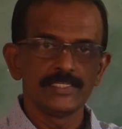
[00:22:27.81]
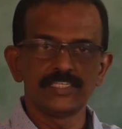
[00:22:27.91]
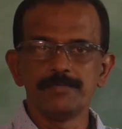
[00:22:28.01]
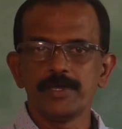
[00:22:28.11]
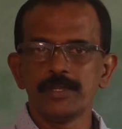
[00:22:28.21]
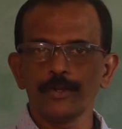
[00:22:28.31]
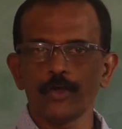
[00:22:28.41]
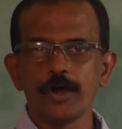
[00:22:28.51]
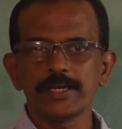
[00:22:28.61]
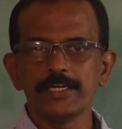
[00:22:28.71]
Cement or
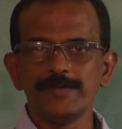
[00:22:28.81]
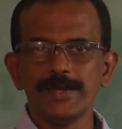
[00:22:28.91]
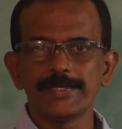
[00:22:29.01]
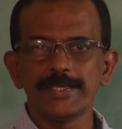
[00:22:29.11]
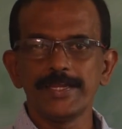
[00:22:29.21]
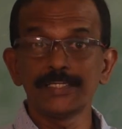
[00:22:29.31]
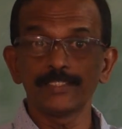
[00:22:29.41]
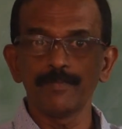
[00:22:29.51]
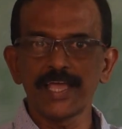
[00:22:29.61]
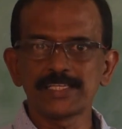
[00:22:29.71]
concrete will attain
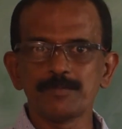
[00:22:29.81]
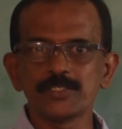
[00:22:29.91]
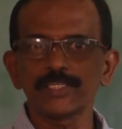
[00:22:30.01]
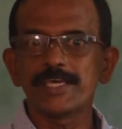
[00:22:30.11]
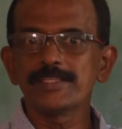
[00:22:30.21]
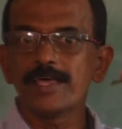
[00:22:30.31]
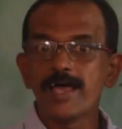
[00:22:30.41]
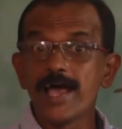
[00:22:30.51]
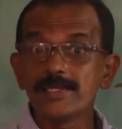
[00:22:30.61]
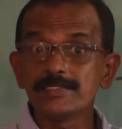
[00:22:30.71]
its maximum strength
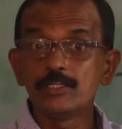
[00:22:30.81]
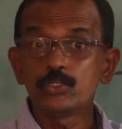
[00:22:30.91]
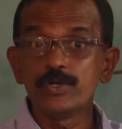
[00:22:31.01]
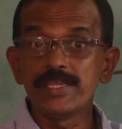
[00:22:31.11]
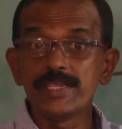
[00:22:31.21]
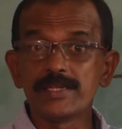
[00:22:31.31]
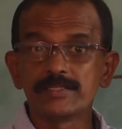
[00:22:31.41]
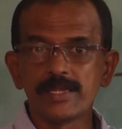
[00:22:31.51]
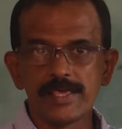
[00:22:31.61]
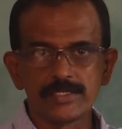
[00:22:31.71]
at
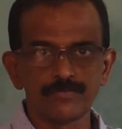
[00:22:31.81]
28 days.